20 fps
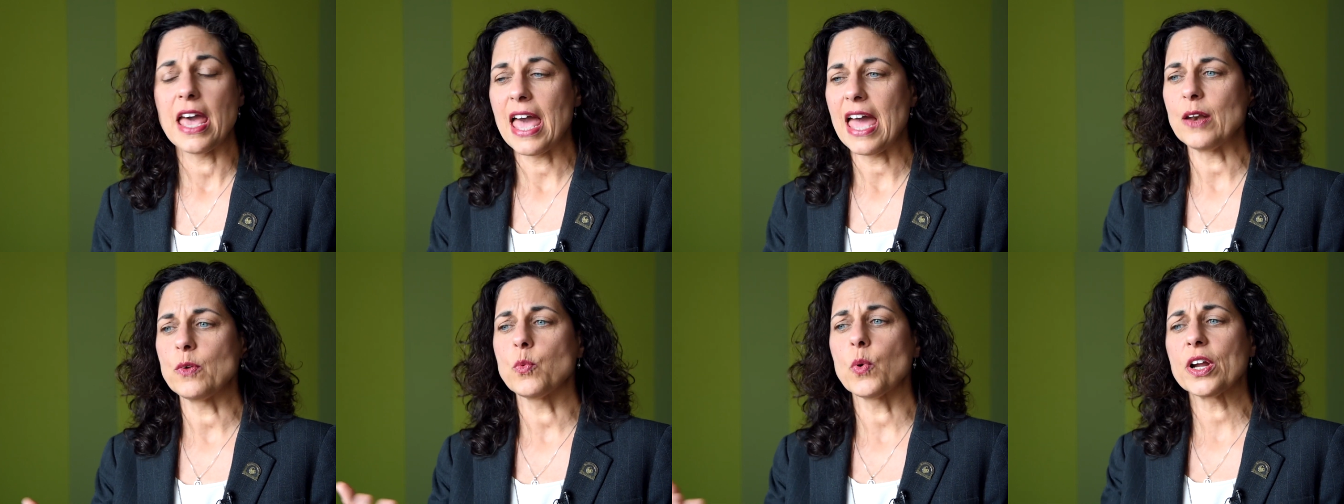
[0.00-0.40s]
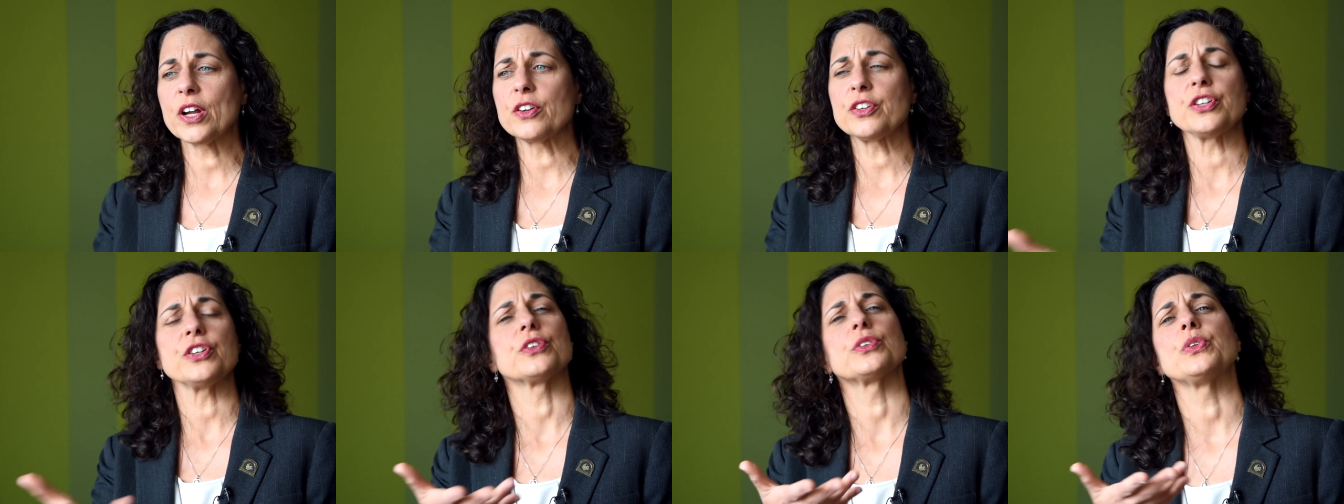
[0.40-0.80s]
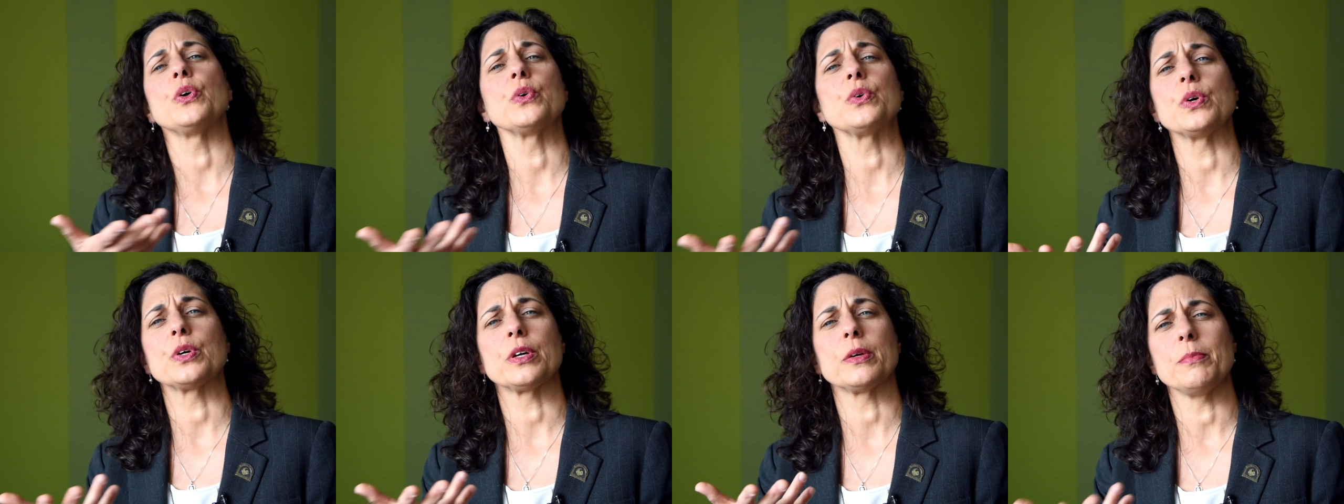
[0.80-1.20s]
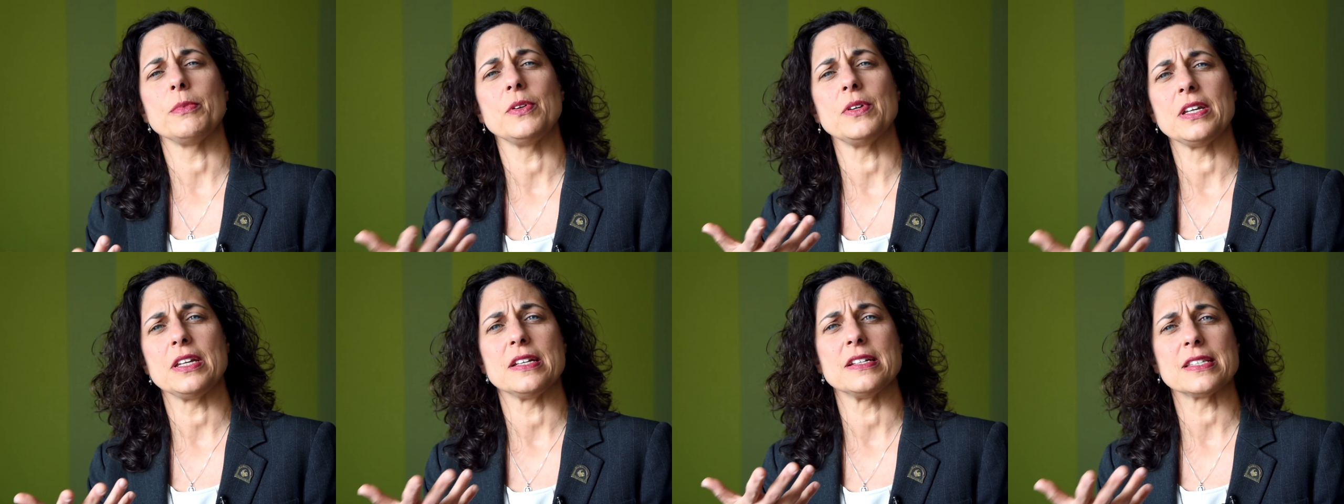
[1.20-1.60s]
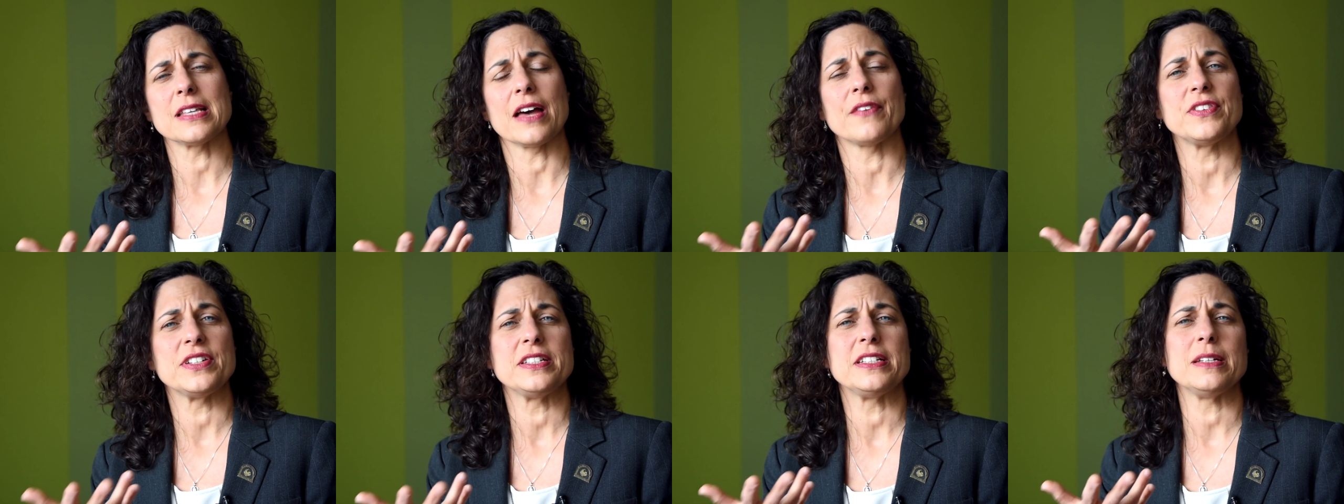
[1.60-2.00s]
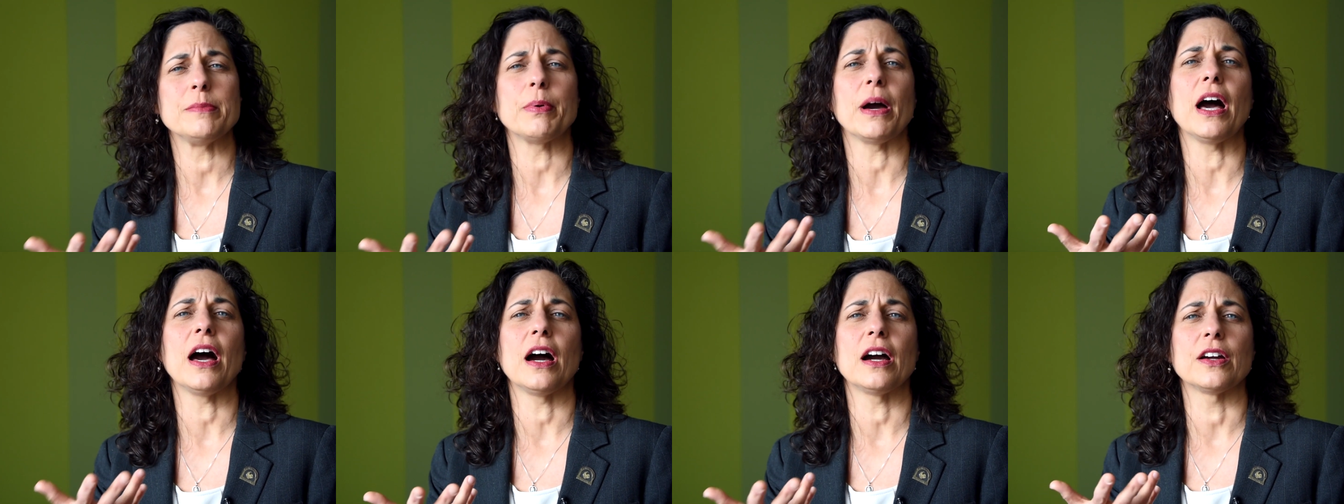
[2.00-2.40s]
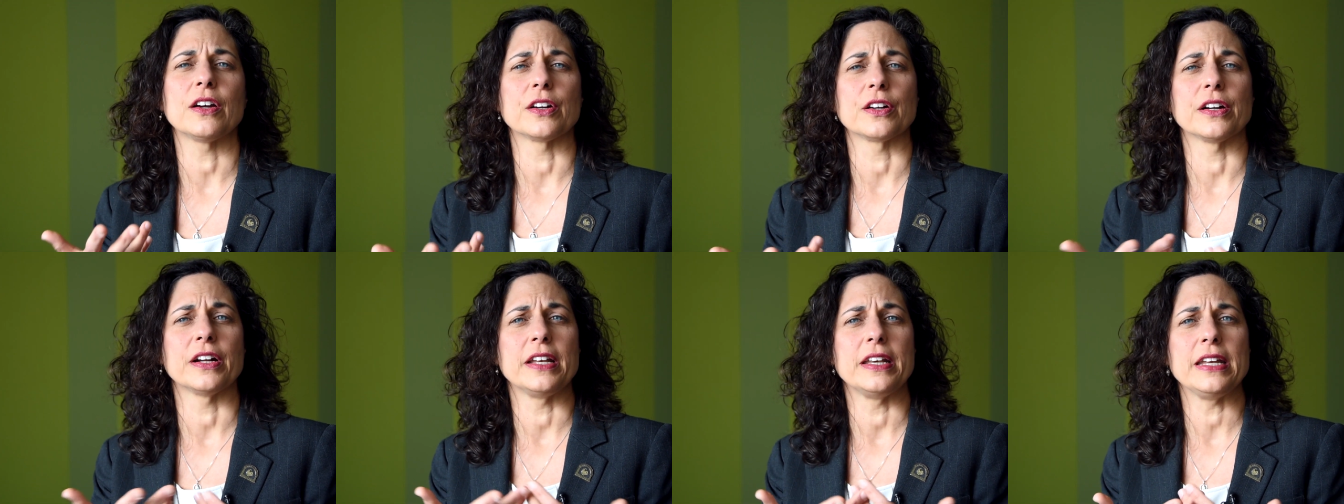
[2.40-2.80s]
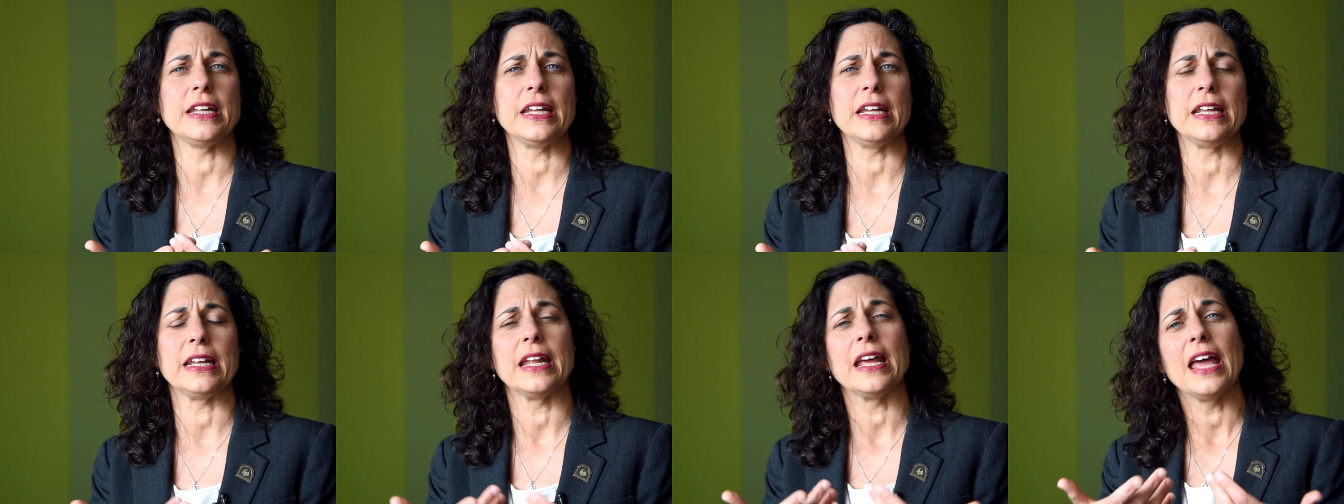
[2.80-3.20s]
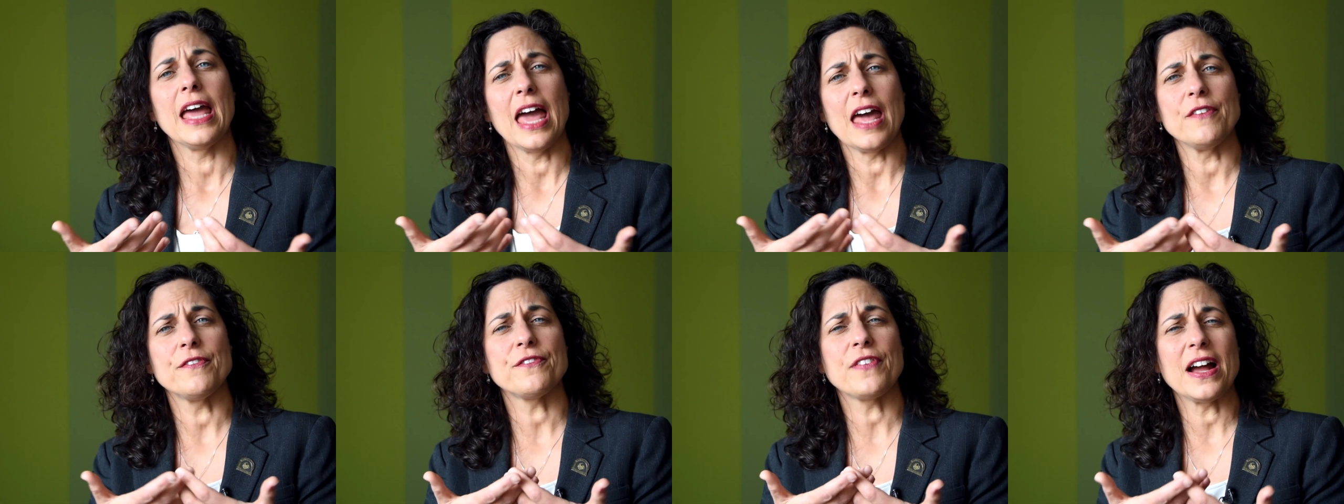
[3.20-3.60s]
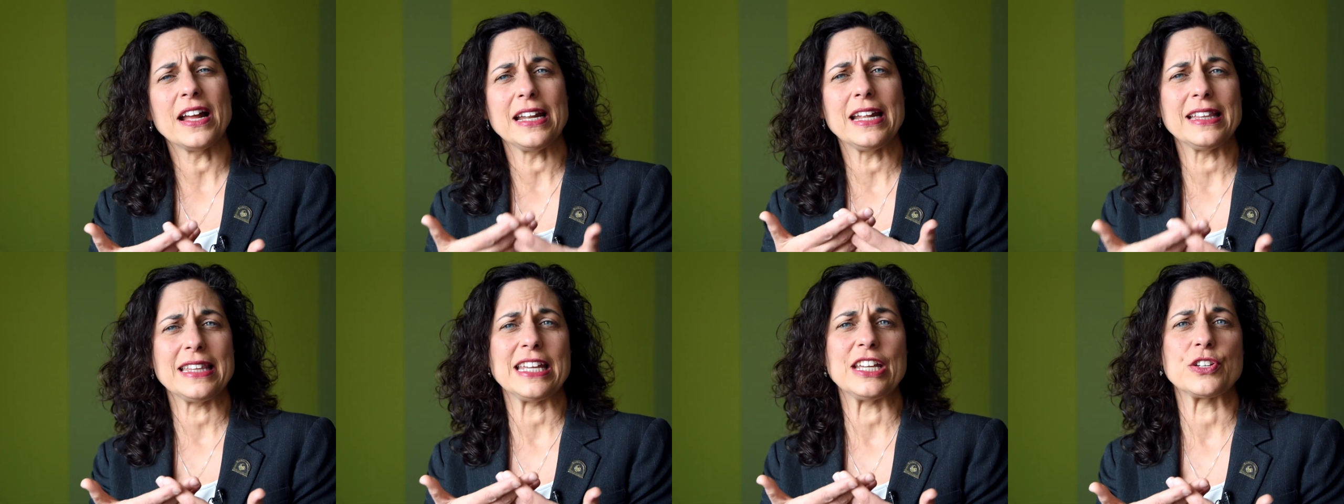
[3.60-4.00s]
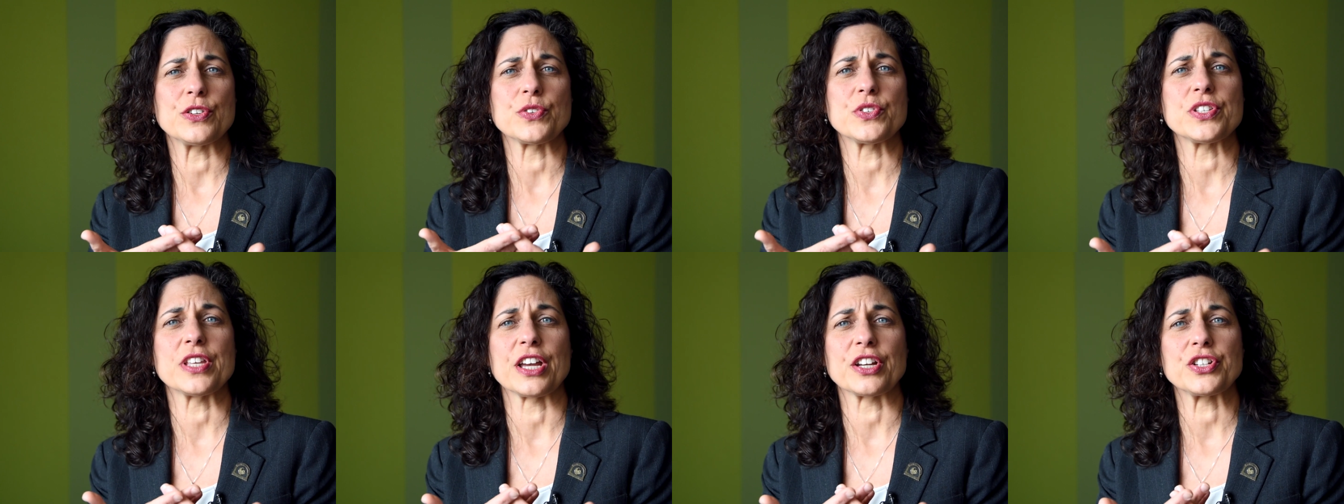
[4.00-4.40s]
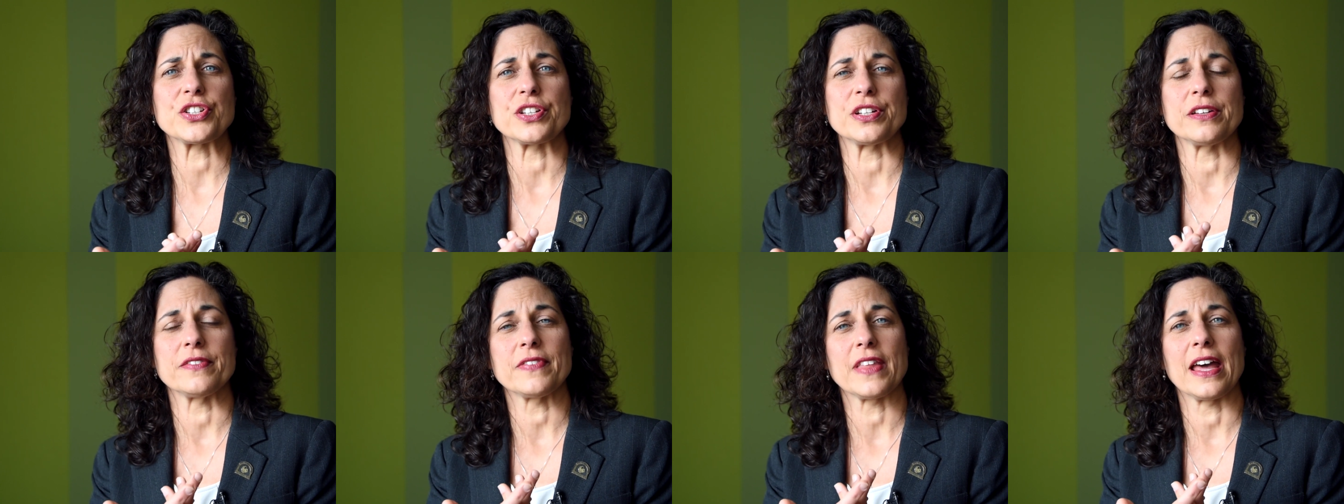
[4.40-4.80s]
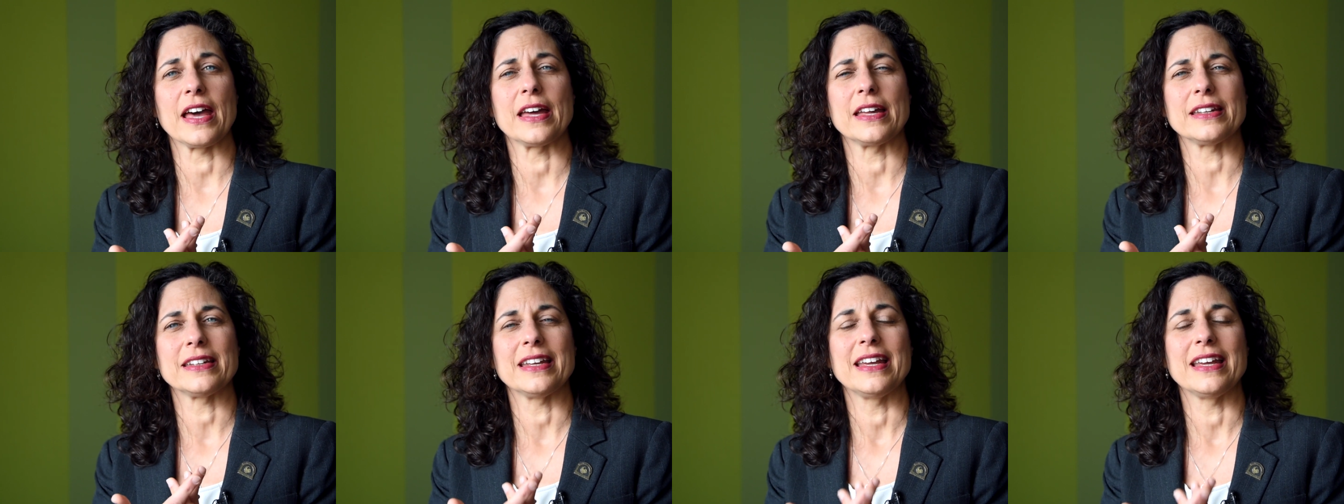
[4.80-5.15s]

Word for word: And where do your local communities have a deep hunger and need? And finding the intersection of that.